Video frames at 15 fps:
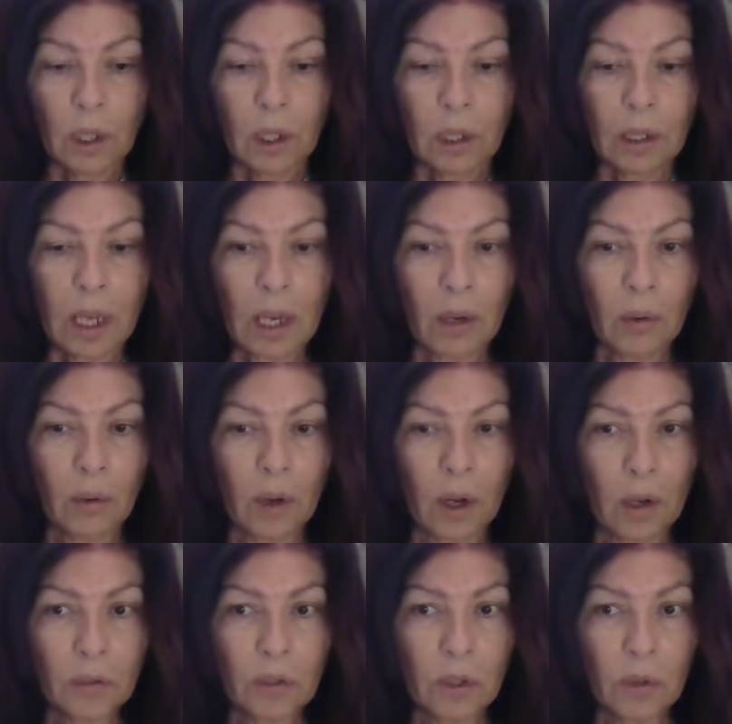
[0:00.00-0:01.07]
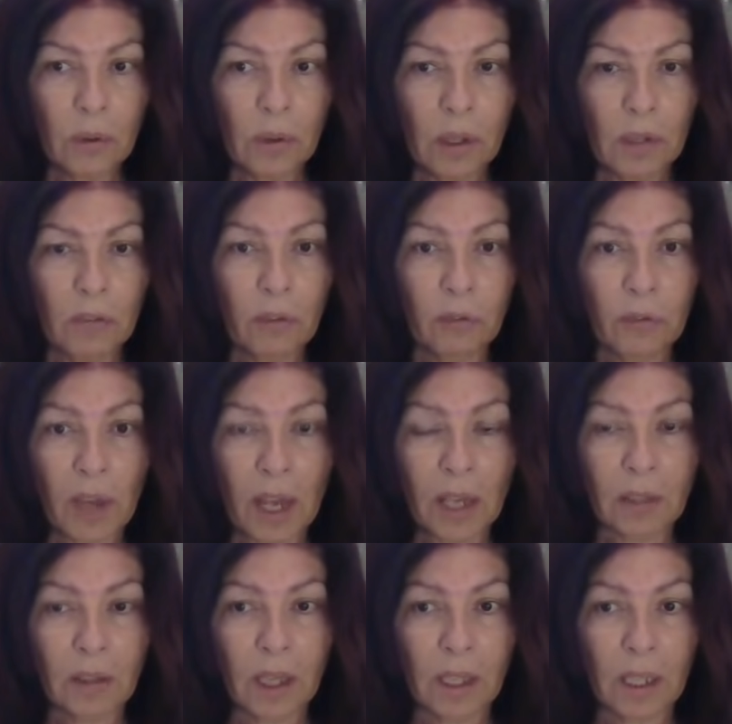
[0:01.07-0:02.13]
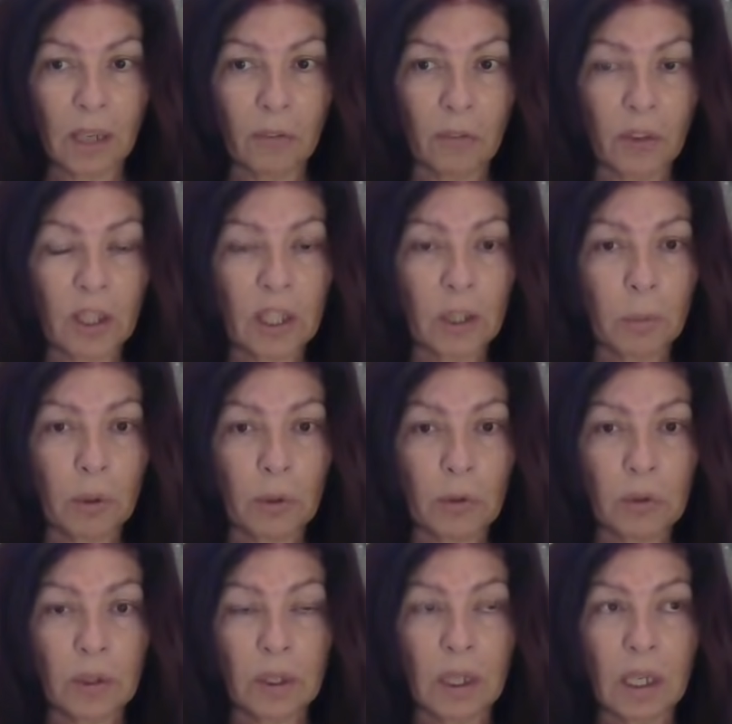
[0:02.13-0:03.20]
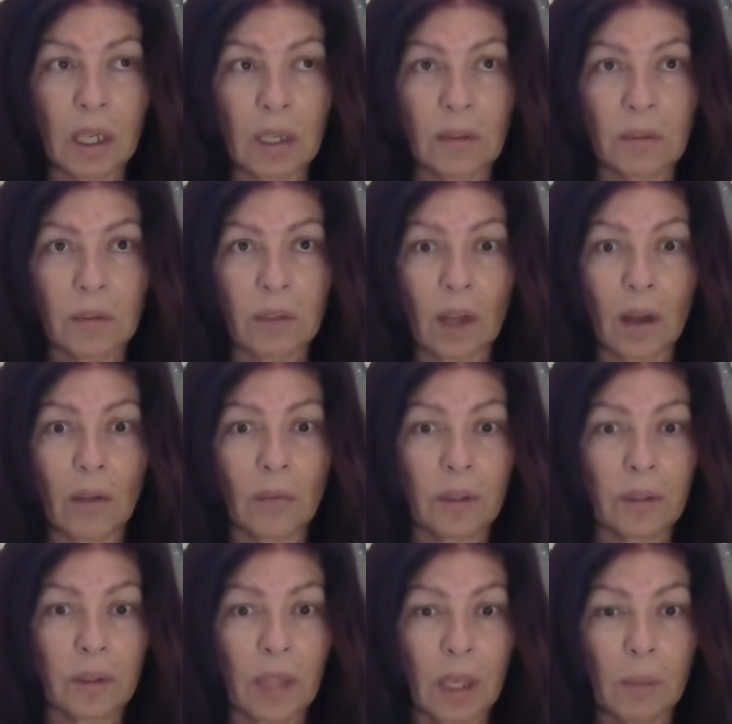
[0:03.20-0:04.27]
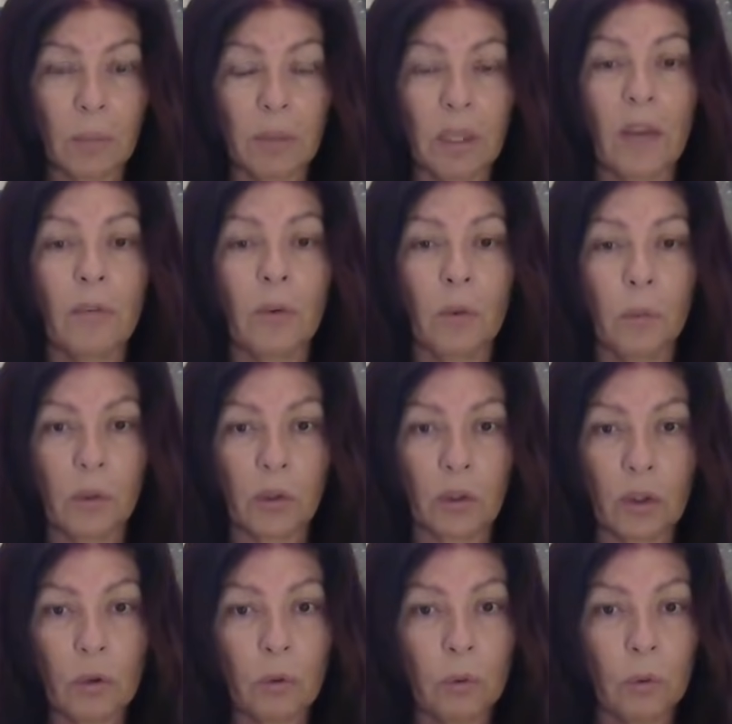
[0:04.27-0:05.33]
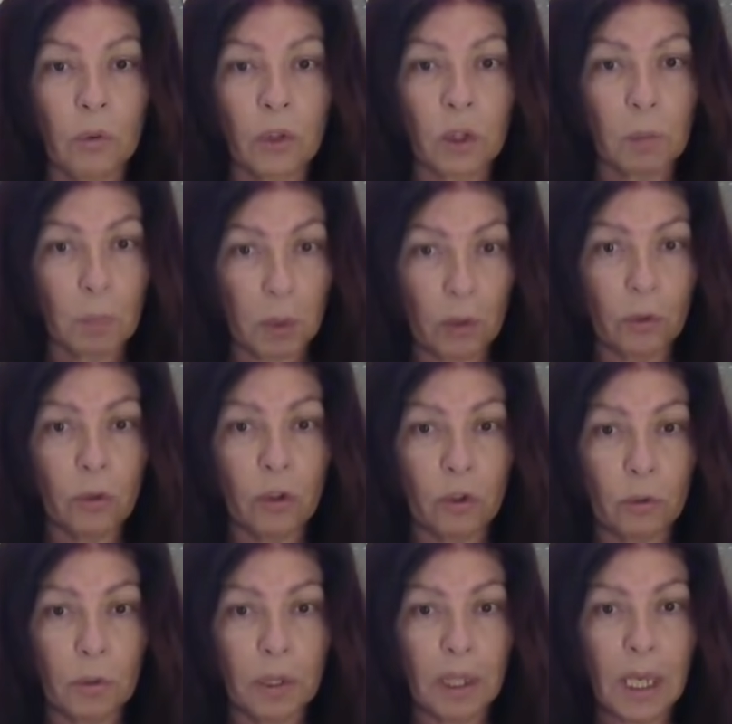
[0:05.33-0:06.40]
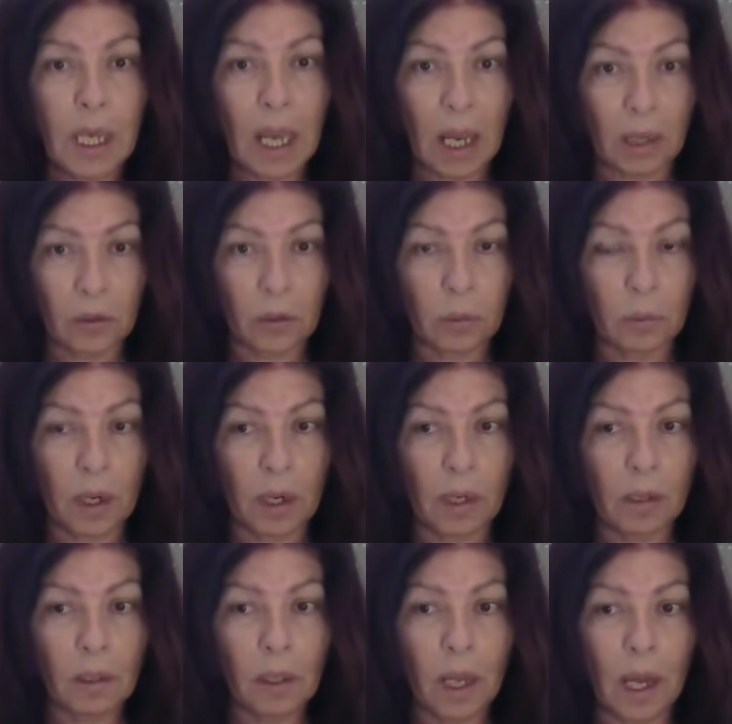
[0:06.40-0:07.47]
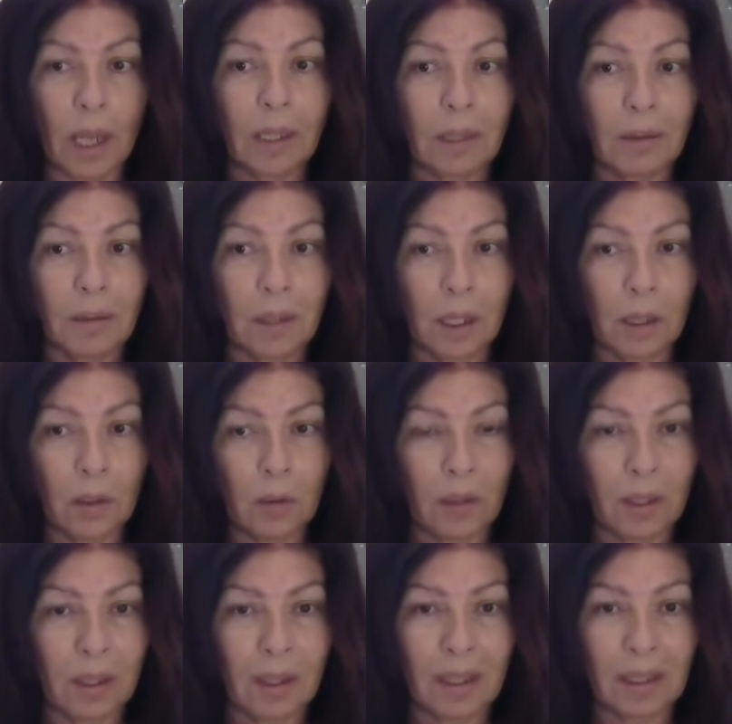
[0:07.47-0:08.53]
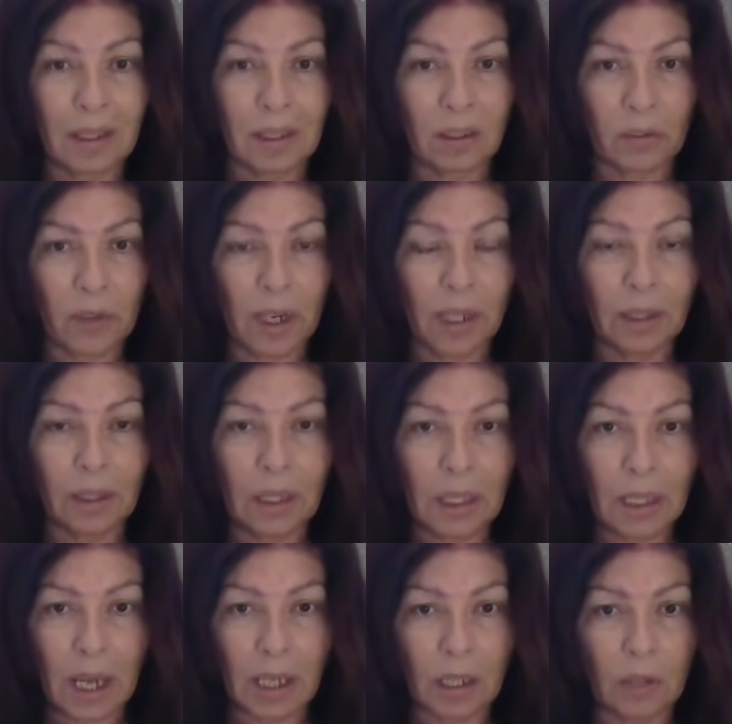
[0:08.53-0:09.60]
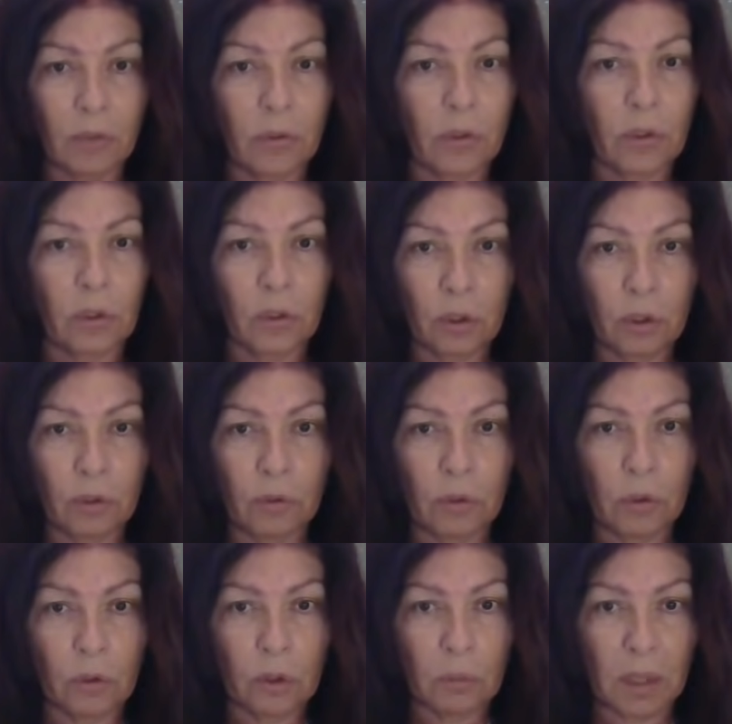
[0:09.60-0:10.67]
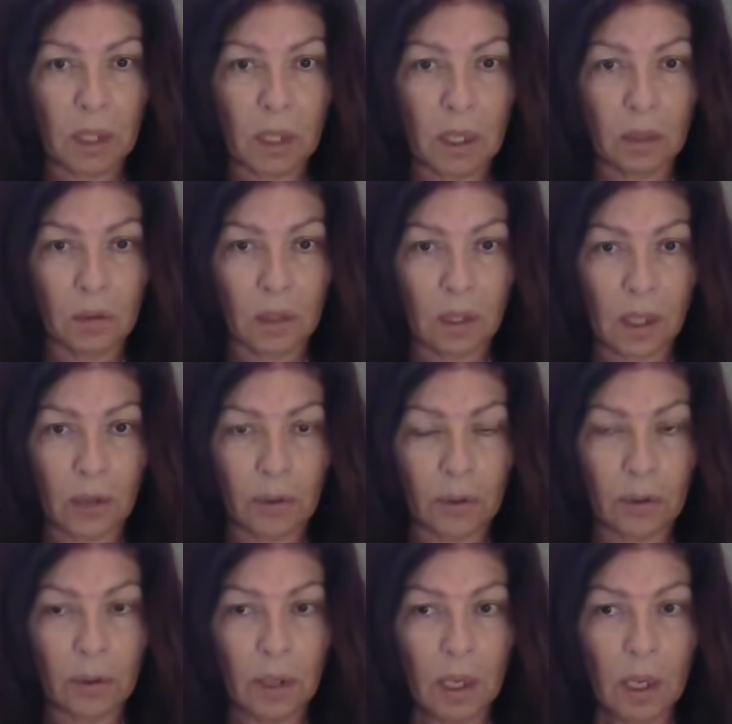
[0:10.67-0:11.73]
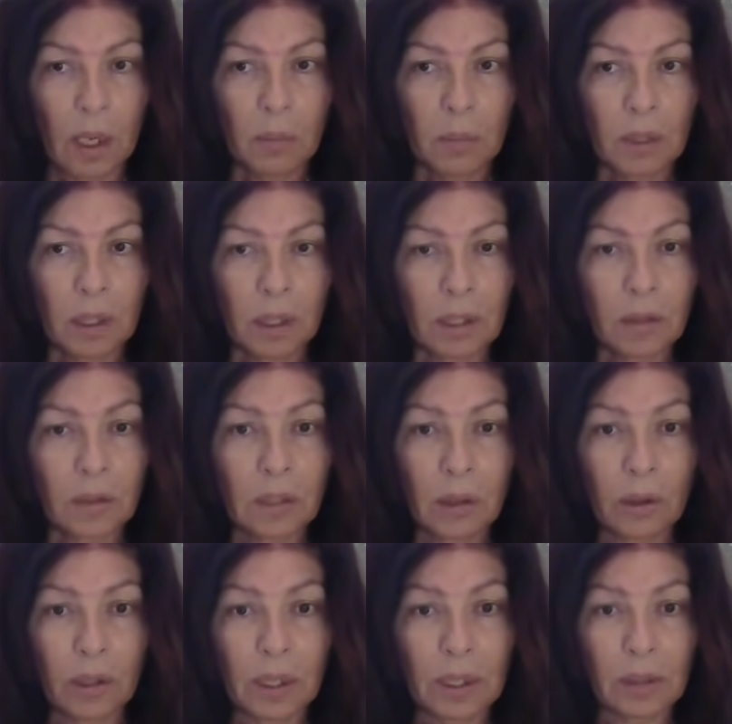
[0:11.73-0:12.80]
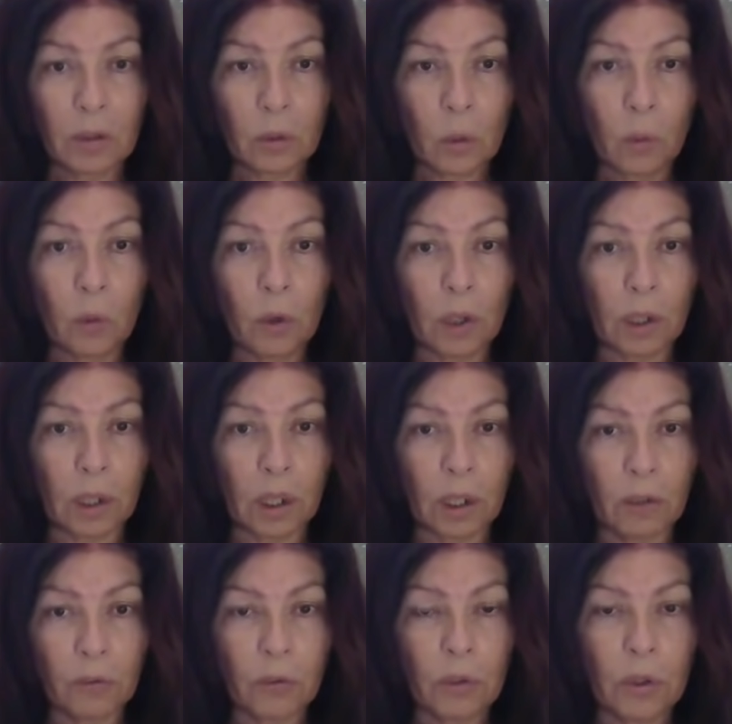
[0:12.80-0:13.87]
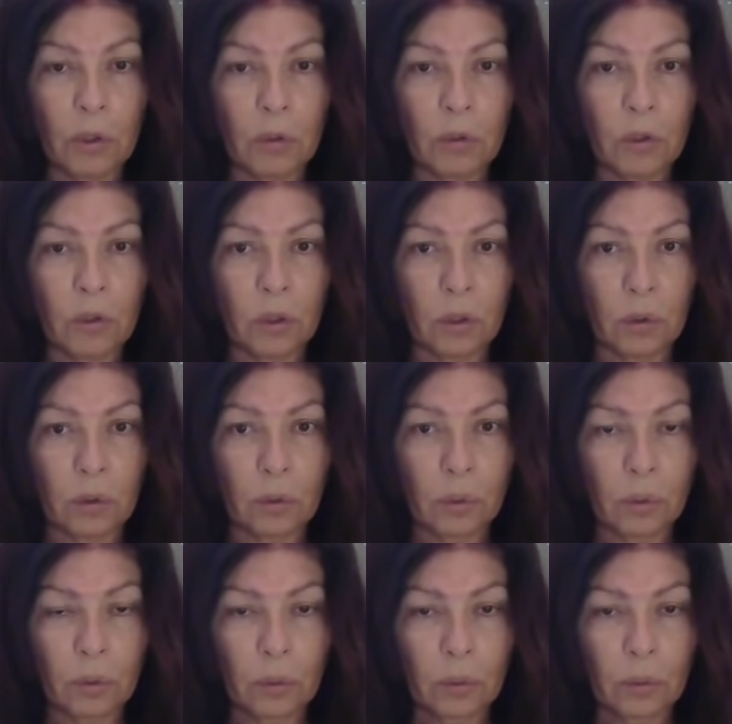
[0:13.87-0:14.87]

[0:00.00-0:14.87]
Now, also in the fact that if this person is on the same level with you spiritually as well, I can tell you that it's divinely guided for the two of you to be together, because there is work for you to do